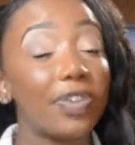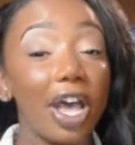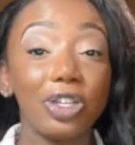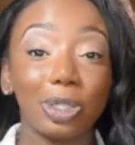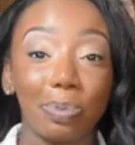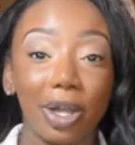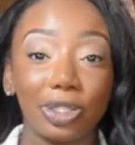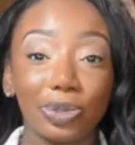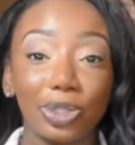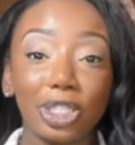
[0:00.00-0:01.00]
of other
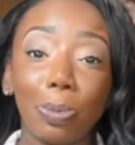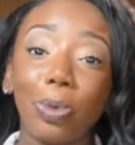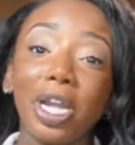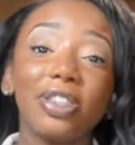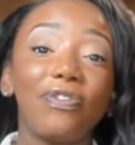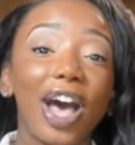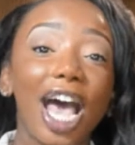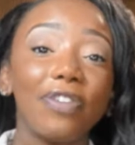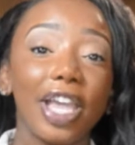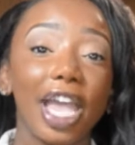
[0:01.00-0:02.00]
sponsors to bring the
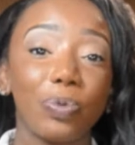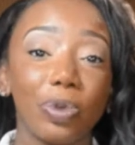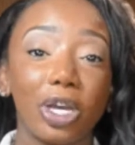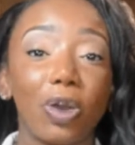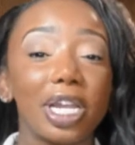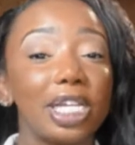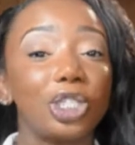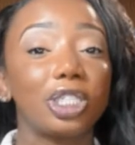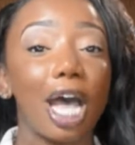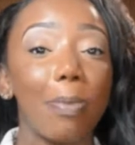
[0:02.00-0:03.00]
5K run on each
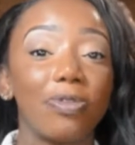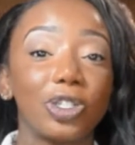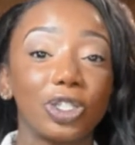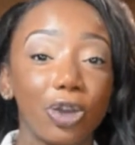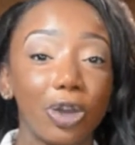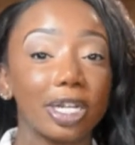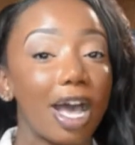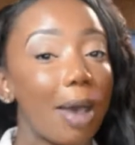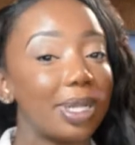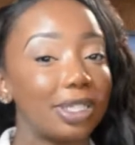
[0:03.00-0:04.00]
stop of his current
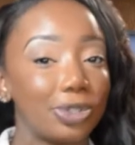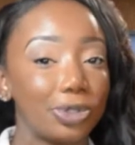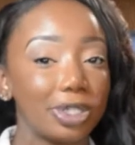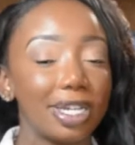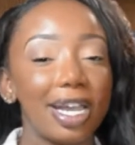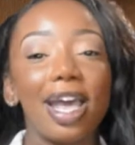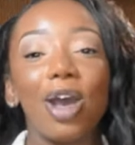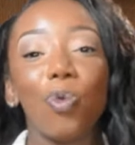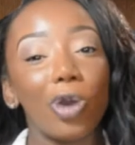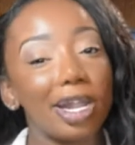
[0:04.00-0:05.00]
comedy tour,
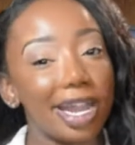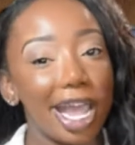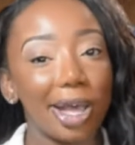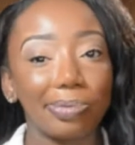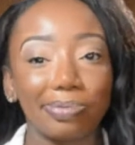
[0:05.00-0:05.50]
What Now?